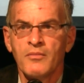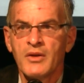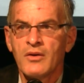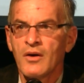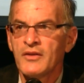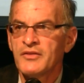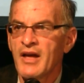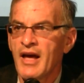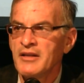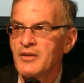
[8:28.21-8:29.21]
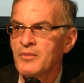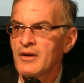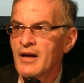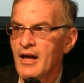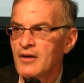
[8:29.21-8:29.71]
Because
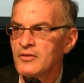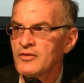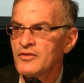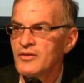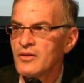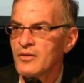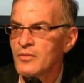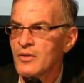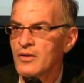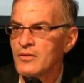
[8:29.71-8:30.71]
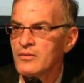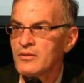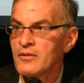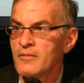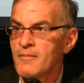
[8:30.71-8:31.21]
anywhere else in the
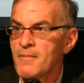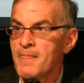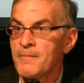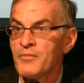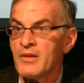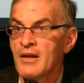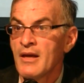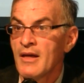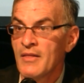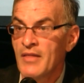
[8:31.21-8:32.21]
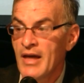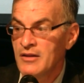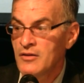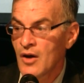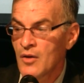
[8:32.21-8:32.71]
world,
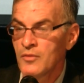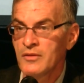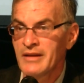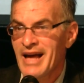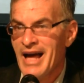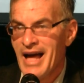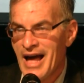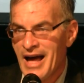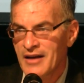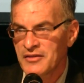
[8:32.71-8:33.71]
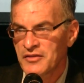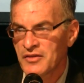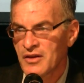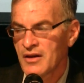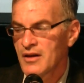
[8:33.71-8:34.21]
they don't
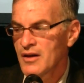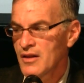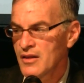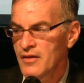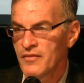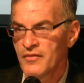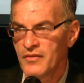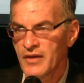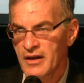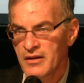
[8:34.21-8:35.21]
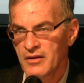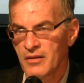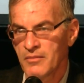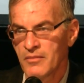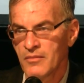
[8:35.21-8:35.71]
ask the
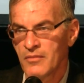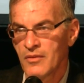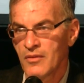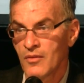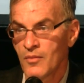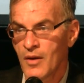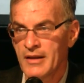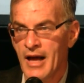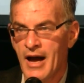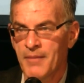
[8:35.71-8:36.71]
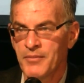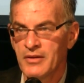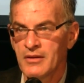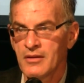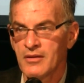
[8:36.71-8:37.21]
victim what
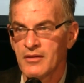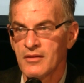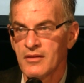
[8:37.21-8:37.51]
happened.